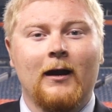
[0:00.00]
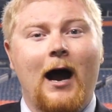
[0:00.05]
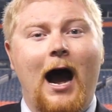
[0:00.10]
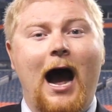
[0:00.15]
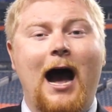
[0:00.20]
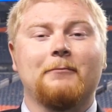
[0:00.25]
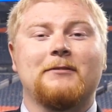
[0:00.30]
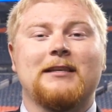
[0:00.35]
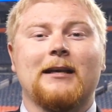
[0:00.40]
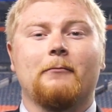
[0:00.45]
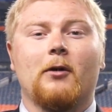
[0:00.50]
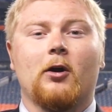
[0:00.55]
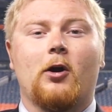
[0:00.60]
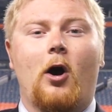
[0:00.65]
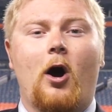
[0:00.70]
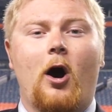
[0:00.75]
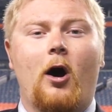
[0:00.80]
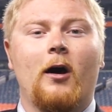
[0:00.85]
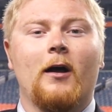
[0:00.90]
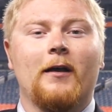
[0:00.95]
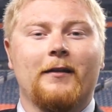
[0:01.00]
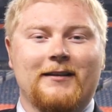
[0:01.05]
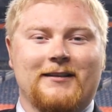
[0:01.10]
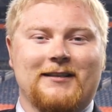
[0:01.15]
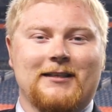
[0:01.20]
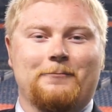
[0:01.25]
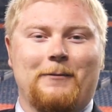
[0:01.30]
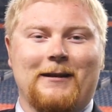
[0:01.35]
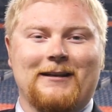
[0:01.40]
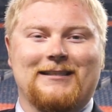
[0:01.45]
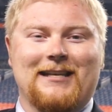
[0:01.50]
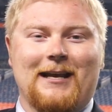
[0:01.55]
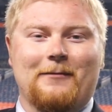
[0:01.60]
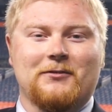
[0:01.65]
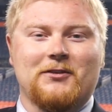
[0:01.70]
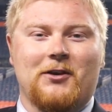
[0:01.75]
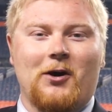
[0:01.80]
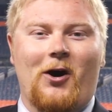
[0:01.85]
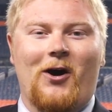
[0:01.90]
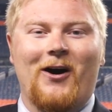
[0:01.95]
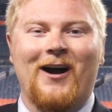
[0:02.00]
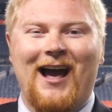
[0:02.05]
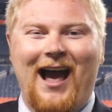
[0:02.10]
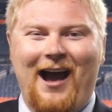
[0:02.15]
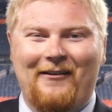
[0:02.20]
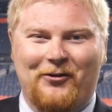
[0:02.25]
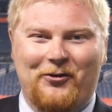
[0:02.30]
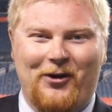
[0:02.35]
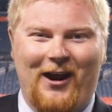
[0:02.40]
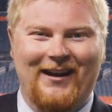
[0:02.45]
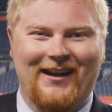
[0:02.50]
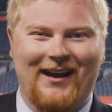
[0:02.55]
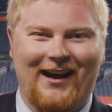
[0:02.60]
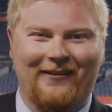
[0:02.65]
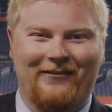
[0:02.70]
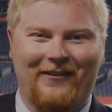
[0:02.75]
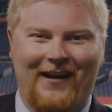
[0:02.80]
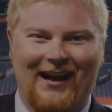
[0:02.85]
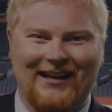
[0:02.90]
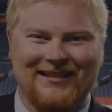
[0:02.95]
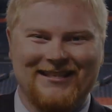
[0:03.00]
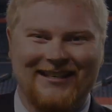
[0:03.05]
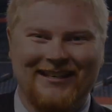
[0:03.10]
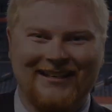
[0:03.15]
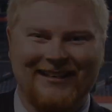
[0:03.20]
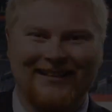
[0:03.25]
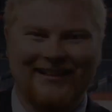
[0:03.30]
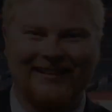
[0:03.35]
I'm Tim McCall. This has been Tim's Call. Have a great night, fans.